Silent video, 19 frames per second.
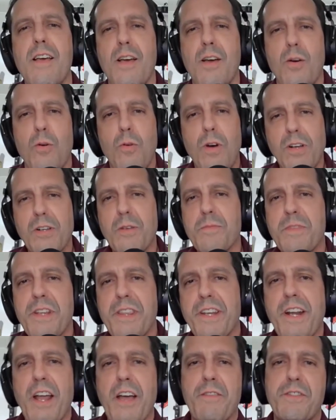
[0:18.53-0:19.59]
Welcome to the
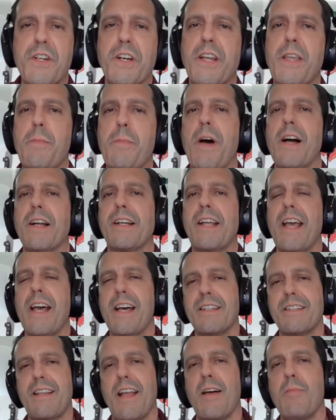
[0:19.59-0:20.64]
Knife Junkie
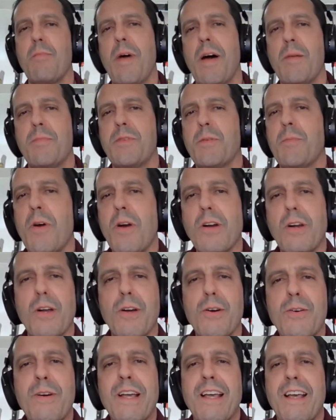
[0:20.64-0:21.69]
Podcast. I'm Bob
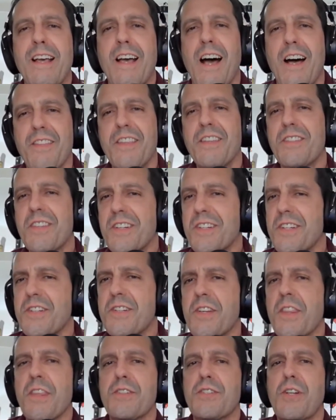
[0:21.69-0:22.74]
DeMarco. On this
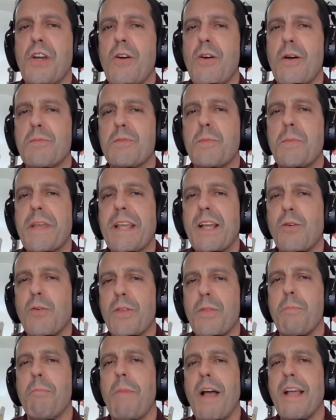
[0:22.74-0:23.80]
edition of the show, I'm speaking
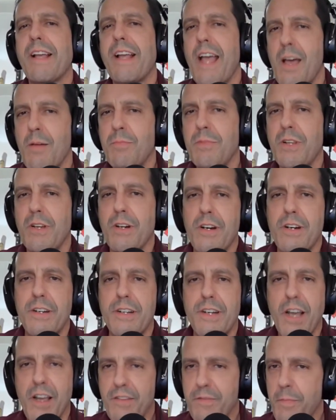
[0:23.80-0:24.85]
with Mike Emler,
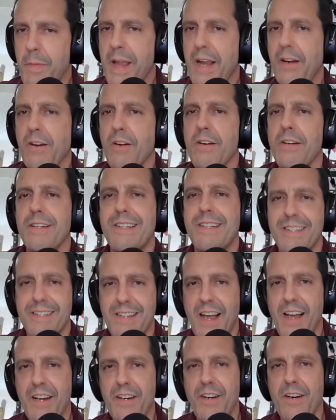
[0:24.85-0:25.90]
knife maker,
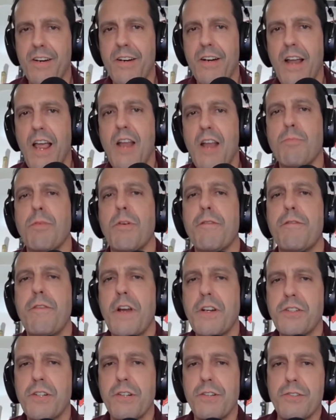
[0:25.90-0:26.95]
designer, and
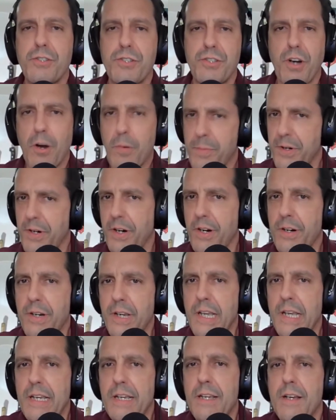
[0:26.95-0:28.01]
professional sharpener.
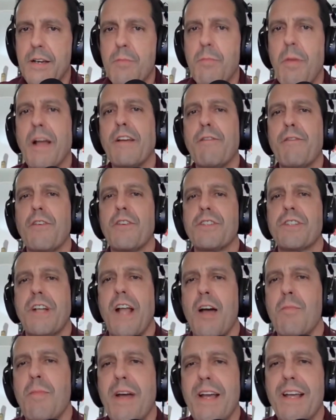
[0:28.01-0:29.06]
Mike first
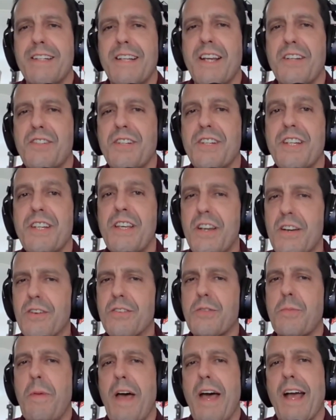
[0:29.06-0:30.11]
got my attention
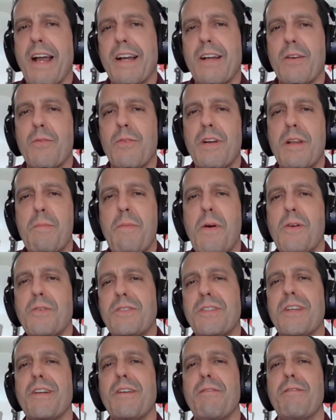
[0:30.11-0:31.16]
years back when he
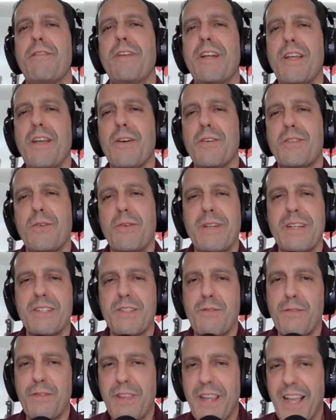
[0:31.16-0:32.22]
posted a video to his
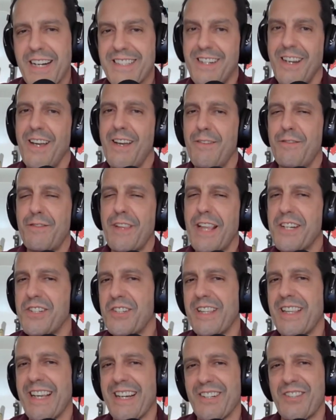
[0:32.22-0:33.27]
fled-
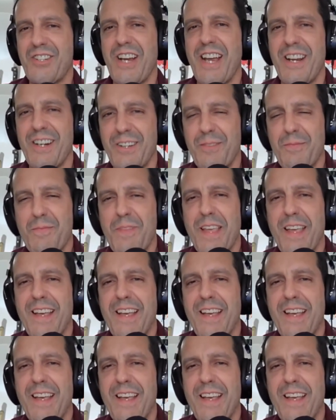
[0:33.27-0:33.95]
fledgling channel